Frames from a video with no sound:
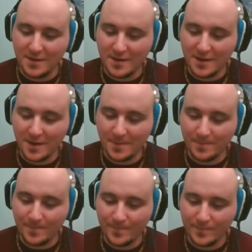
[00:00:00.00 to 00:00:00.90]

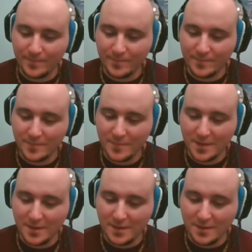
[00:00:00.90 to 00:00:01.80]

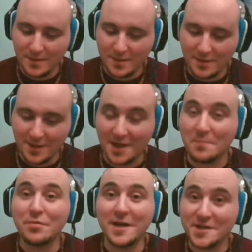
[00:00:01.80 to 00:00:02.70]
Like
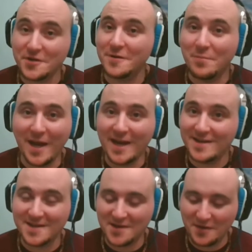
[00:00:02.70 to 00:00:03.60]
pleasure and pain
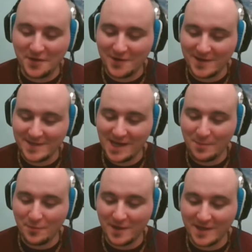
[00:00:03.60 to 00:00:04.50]
is another good
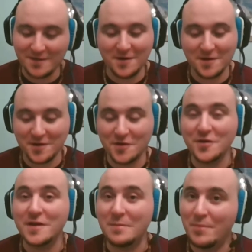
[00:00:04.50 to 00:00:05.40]
example. Like there are
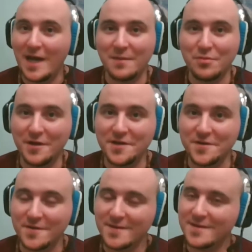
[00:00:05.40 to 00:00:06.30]
good and bad
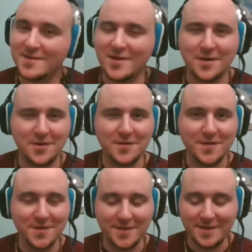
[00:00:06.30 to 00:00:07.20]
pleasures. It's not all
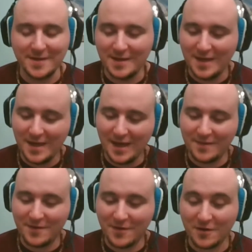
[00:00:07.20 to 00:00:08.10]
good.
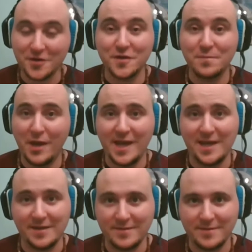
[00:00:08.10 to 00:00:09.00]
And there are good
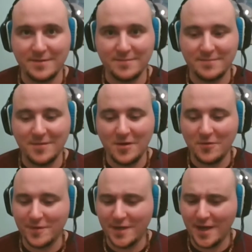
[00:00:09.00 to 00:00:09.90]
pains. Oh
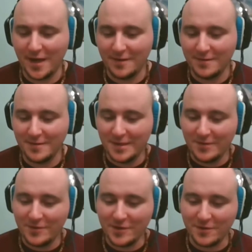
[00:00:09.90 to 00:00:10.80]
yeah.
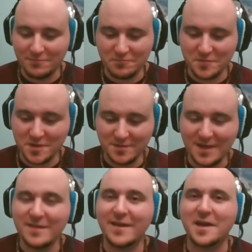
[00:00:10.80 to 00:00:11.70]
You're
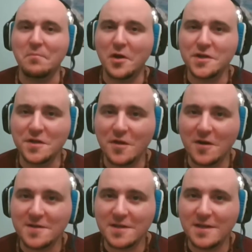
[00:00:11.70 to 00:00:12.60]
in like a martial
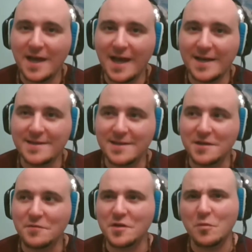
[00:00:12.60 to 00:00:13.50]
arts class and
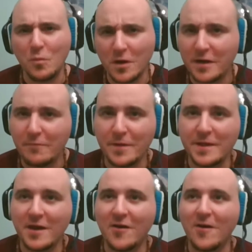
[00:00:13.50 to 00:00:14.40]
you're working
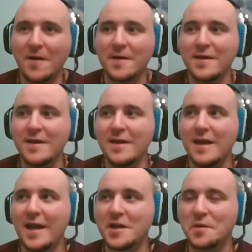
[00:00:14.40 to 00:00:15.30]
really hard
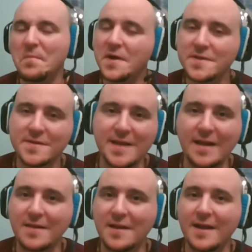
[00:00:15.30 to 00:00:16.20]
and your muscles
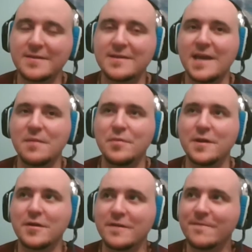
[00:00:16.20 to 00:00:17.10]
ache the next day, but
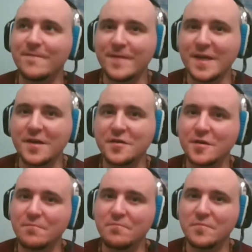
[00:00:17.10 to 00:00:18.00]
you could feel
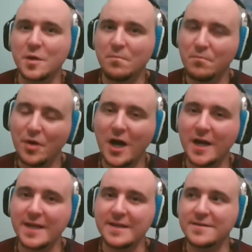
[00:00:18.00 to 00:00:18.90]
your
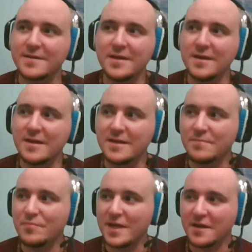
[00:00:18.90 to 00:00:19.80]
body is
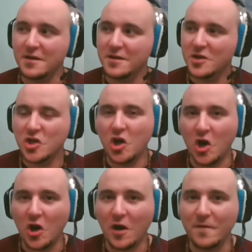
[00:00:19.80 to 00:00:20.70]
being
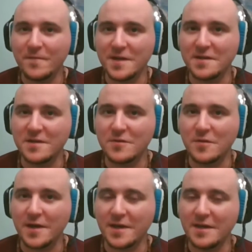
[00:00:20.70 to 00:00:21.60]
carved
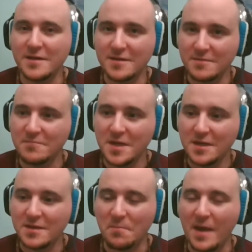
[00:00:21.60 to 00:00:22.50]
into
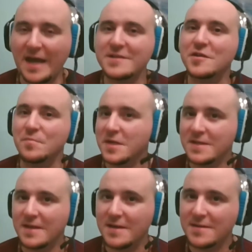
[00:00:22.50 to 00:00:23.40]
the
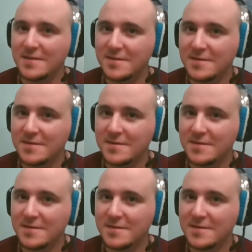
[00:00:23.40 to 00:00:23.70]
masterpiece that it's